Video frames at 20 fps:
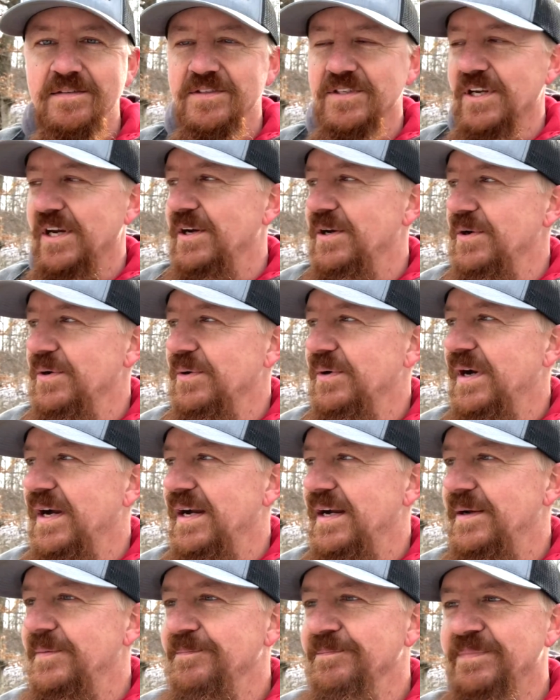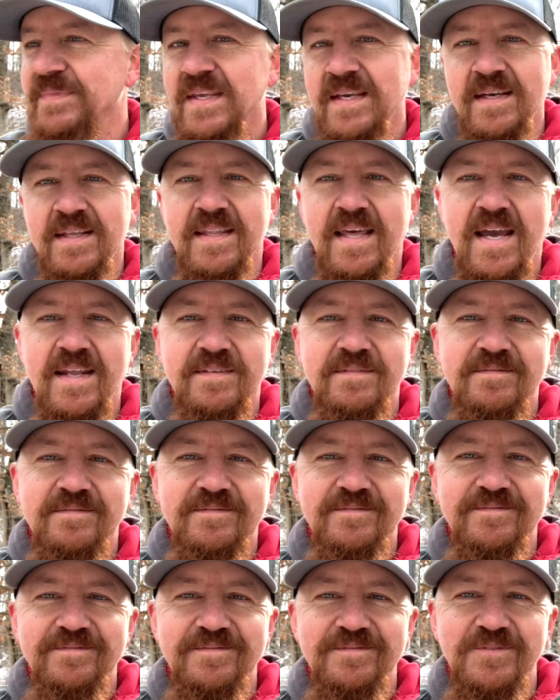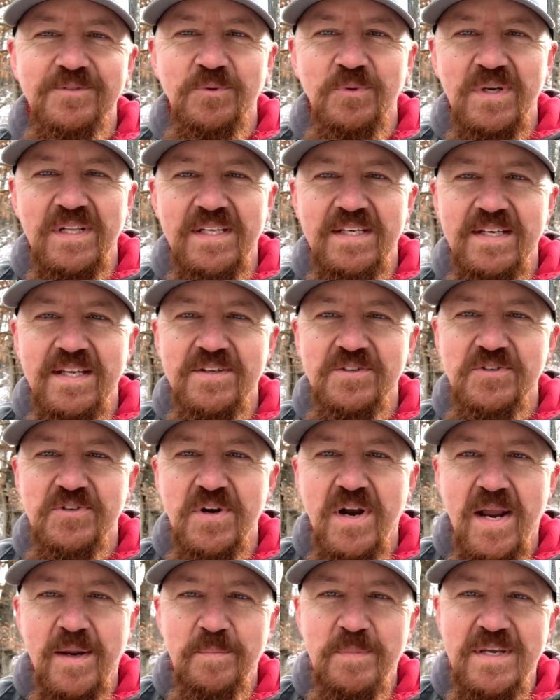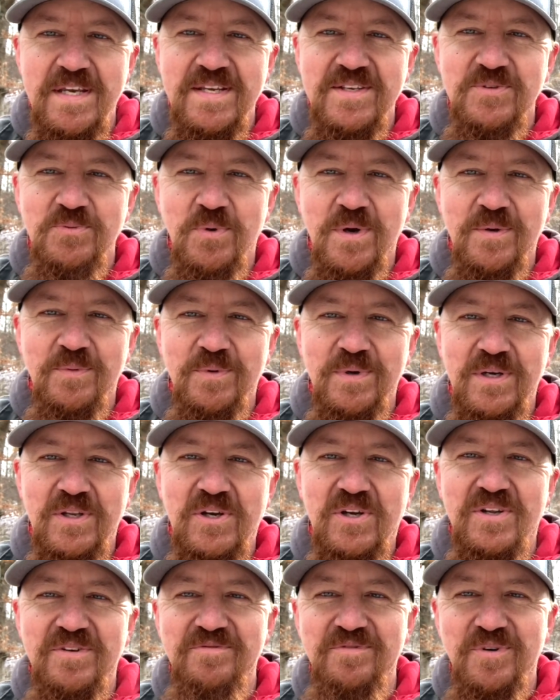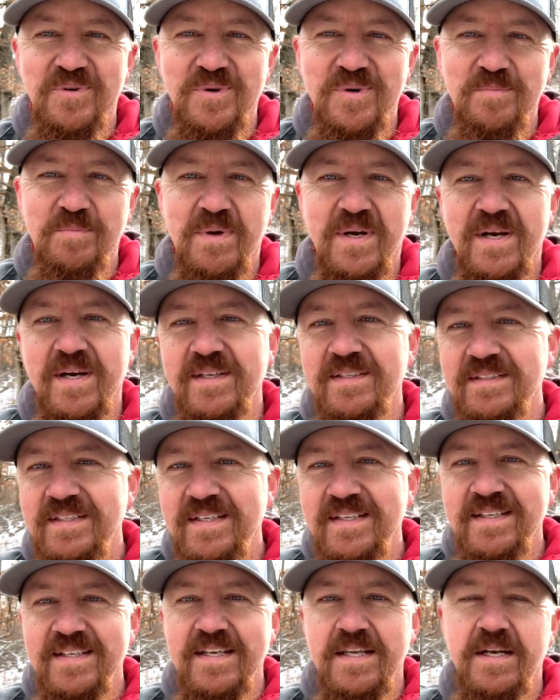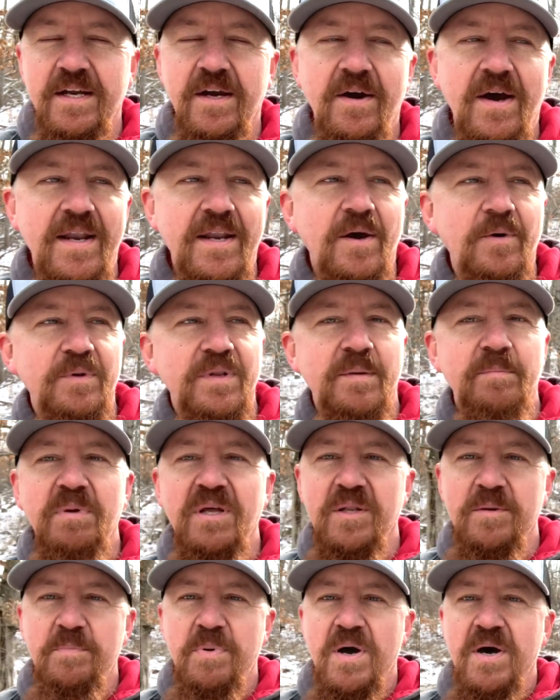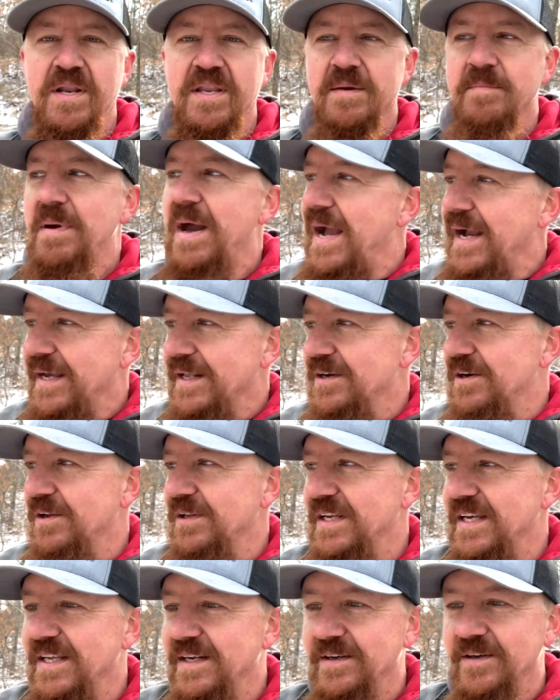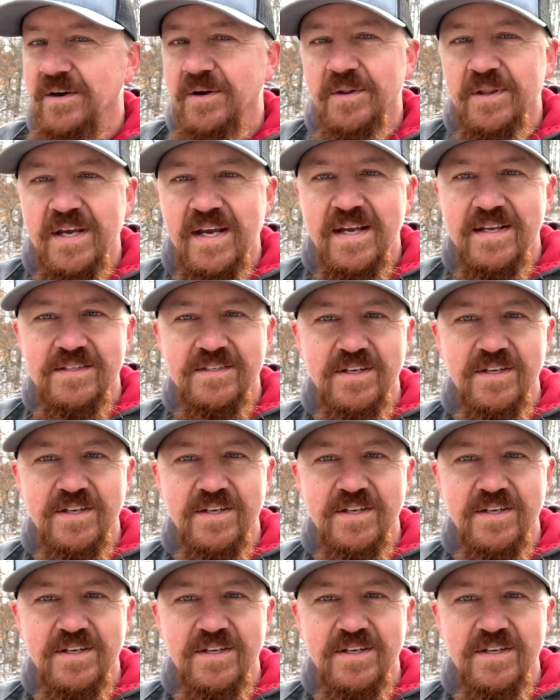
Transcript: So that really didn't strike me as what we're looking for, but you know, I know when they build a pond, they pack it all in and all that.